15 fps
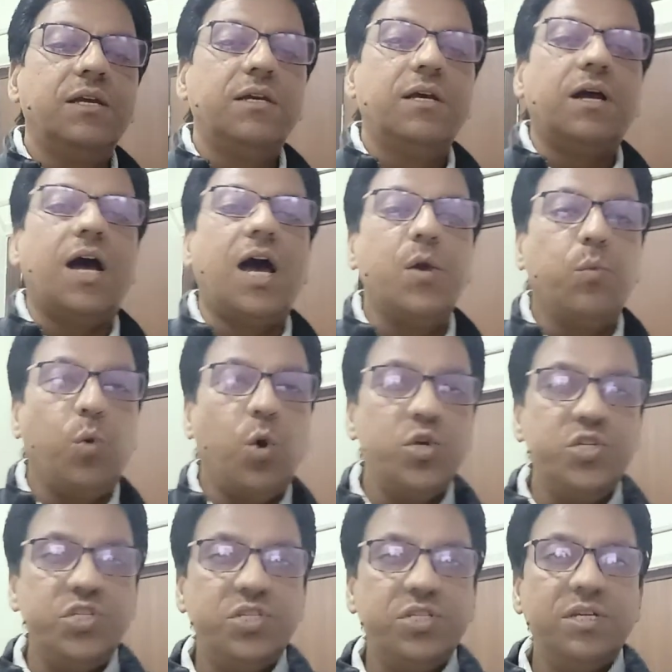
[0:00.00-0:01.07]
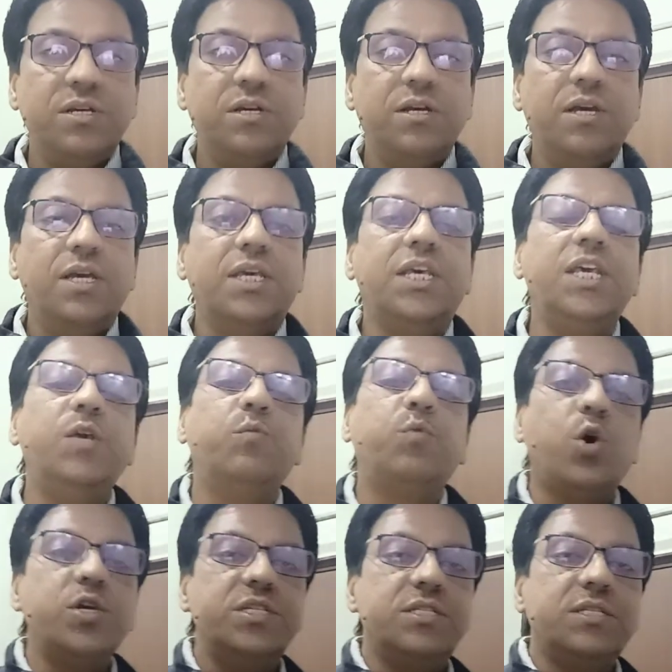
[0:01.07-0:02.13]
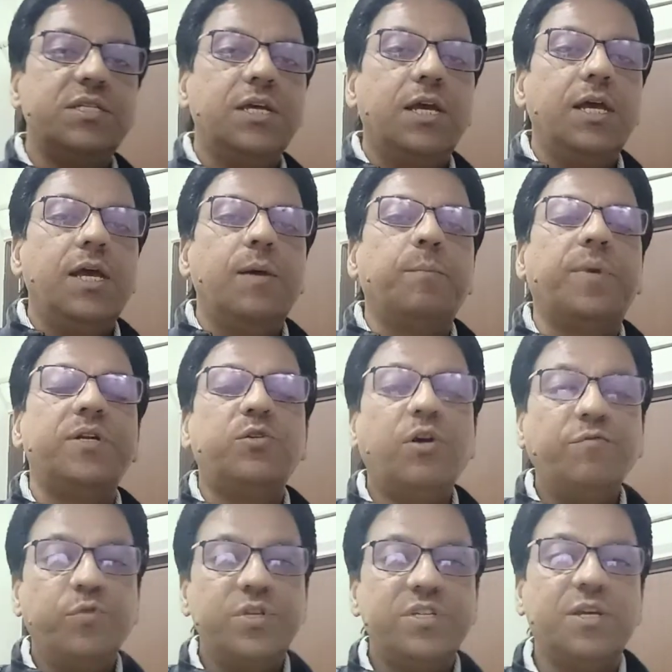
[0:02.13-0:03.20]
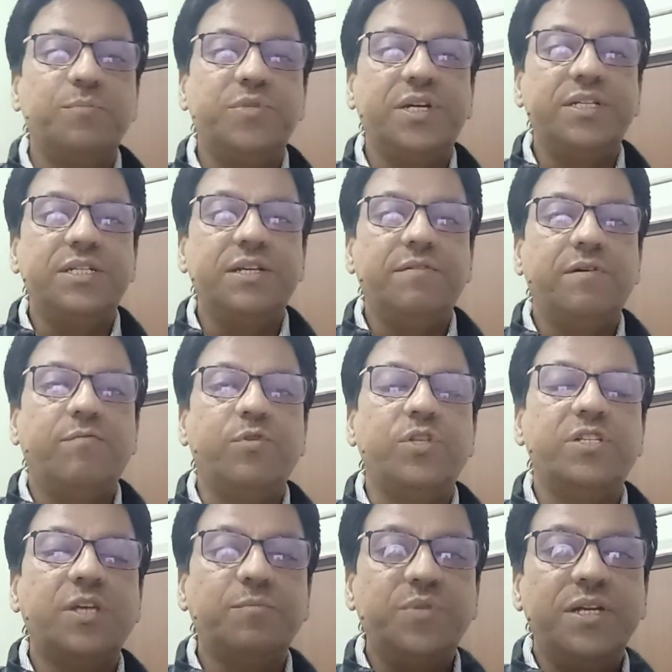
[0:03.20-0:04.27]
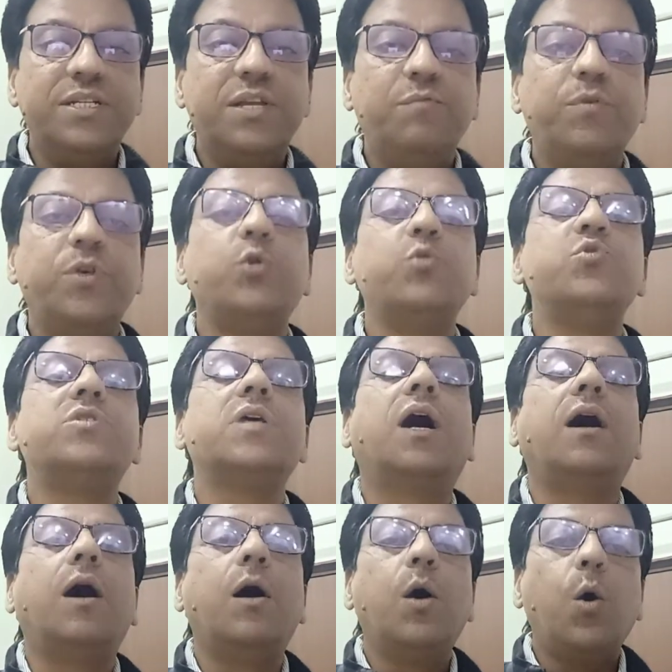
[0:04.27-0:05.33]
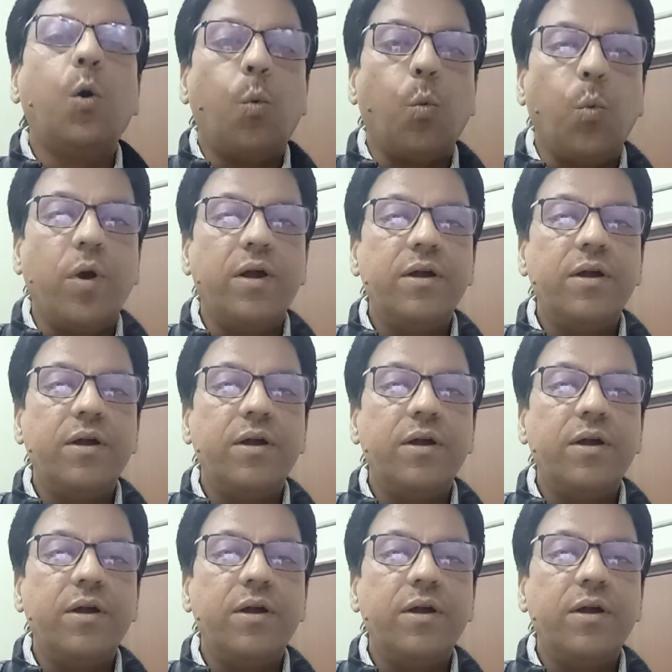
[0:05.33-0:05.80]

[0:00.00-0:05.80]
I was, he was, but not for the subjunctive. For the subjunctive, use were.